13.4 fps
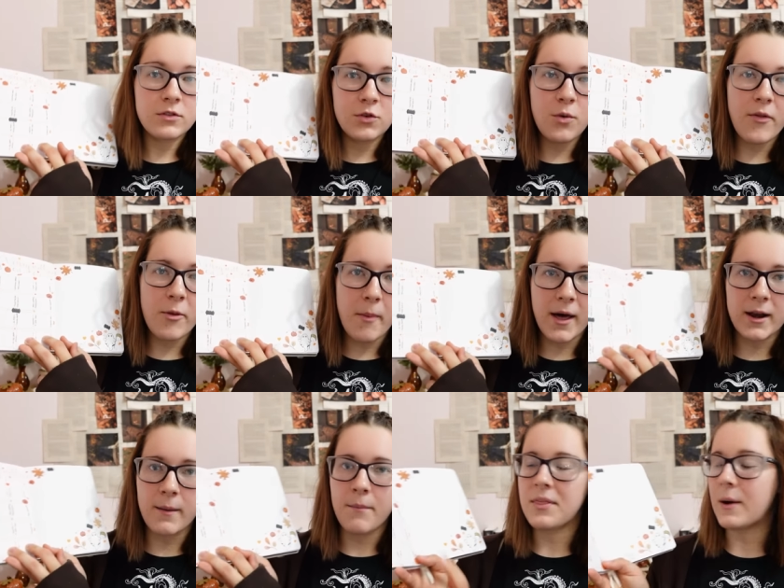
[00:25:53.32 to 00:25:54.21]
two on the
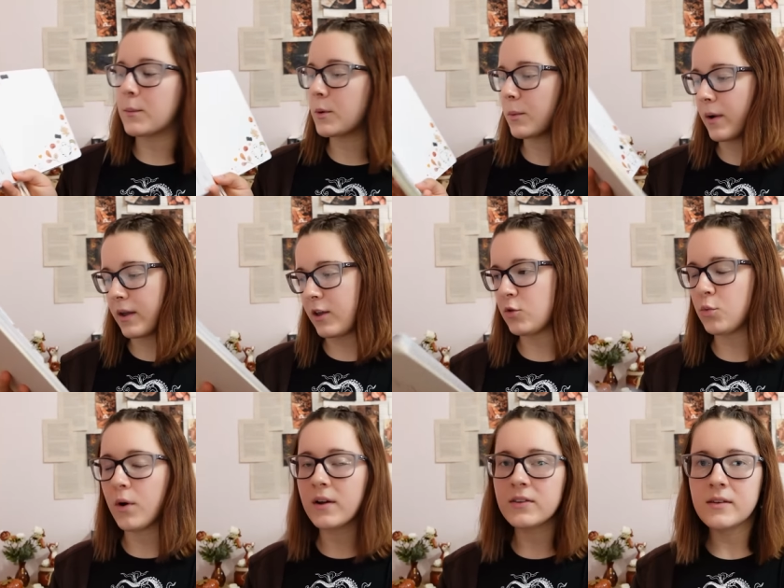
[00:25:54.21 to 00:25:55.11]
bottom that we're working
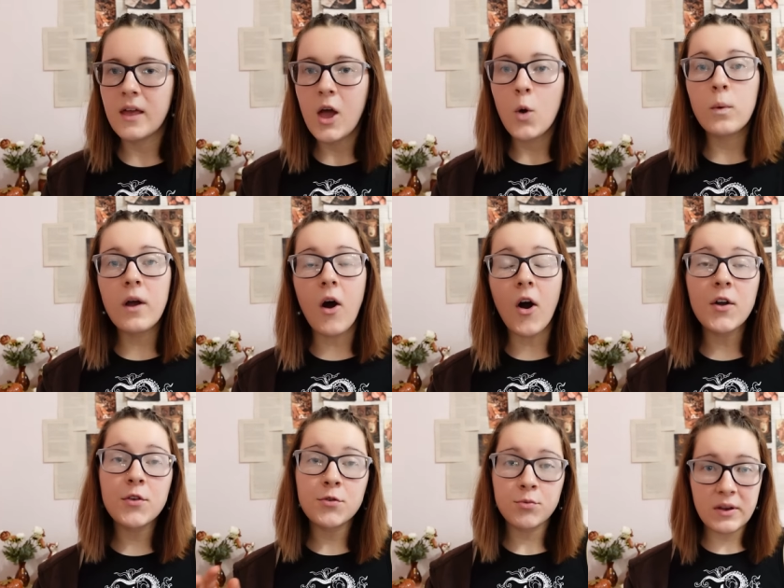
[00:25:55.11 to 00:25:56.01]
towards. We
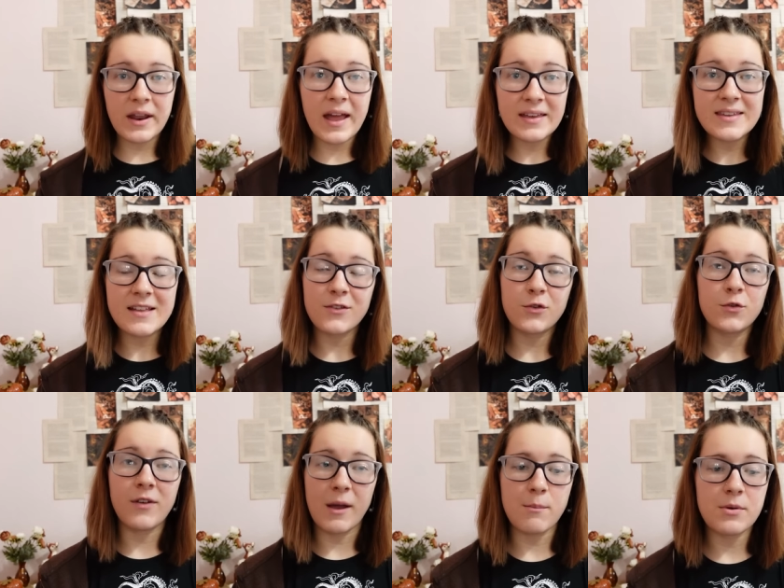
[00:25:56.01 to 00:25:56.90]
are three days into
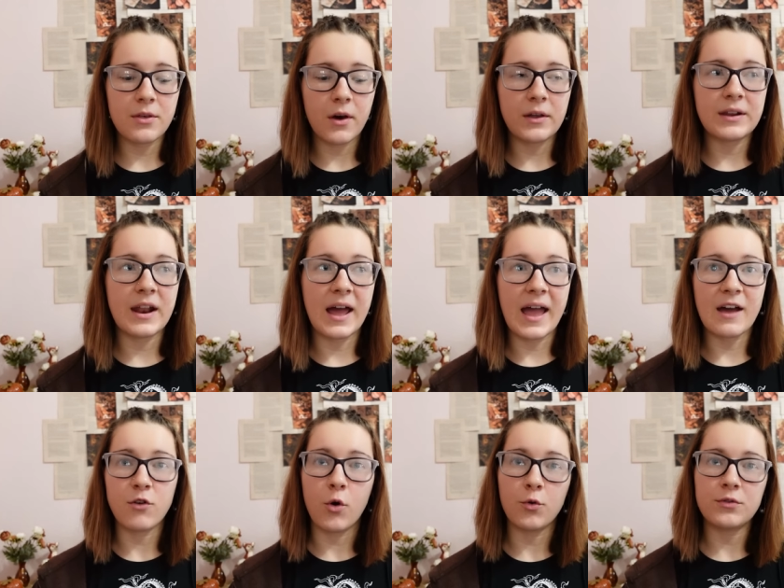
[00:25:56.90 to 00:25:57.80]
Vampathon and I
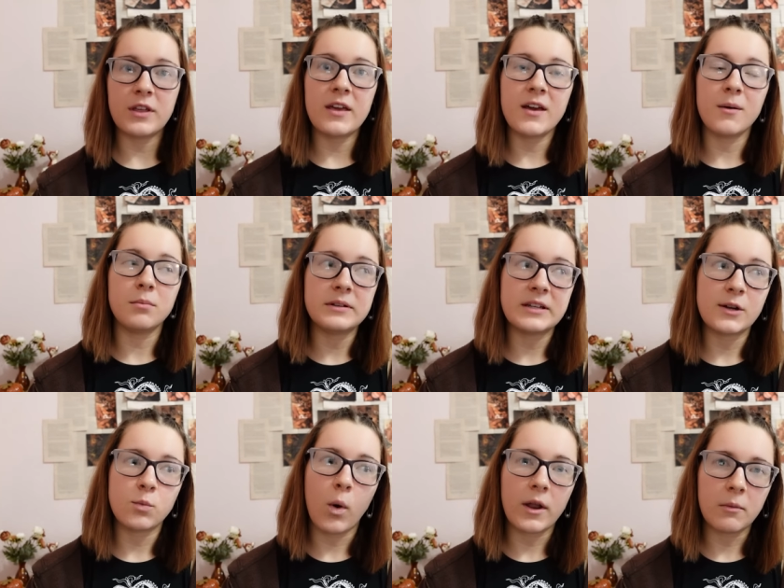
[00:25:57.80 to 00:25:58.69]
have only
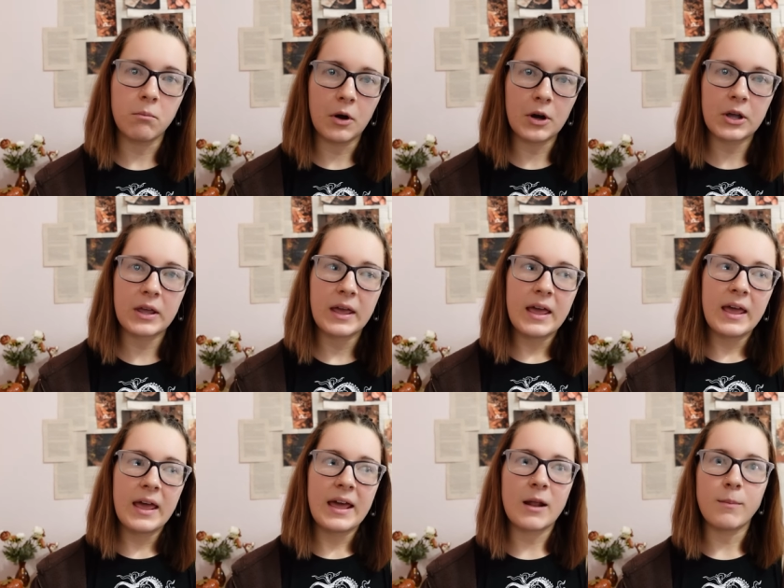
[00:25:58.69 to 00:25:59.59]
completed one book
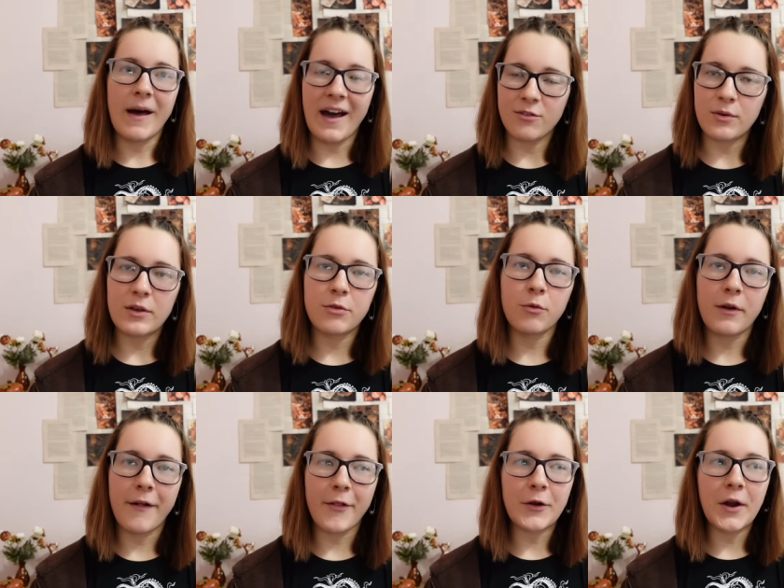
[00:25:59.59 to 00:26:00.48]
and I'm halfway through
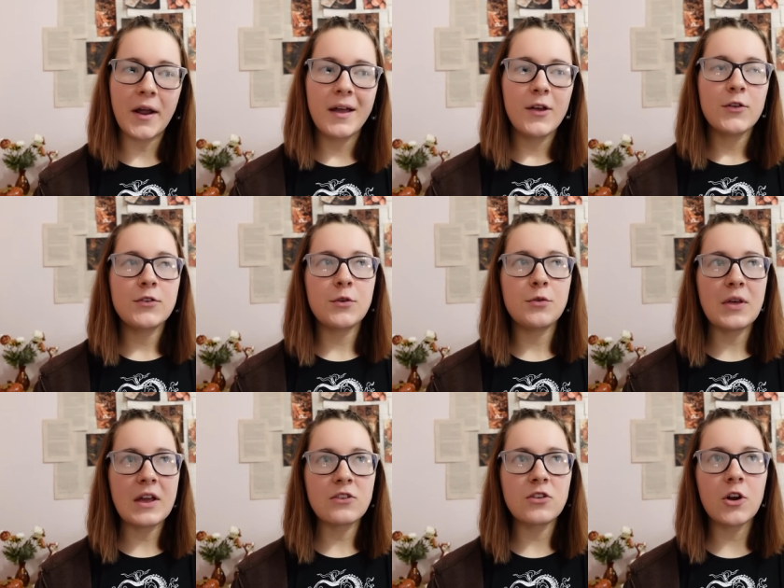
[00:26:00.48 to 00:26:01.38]
another. So
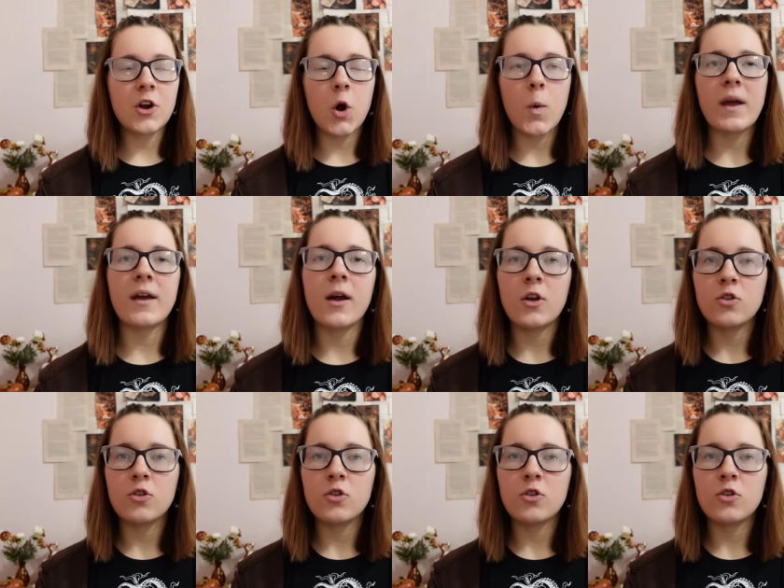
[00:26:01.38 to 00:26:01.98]
things aren't going